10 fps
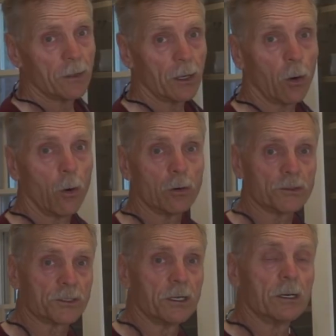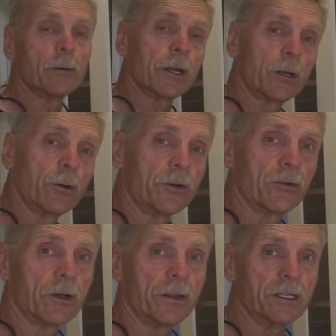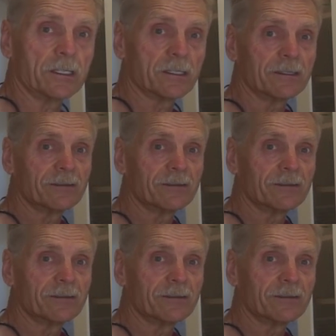than holes when I go to drill these.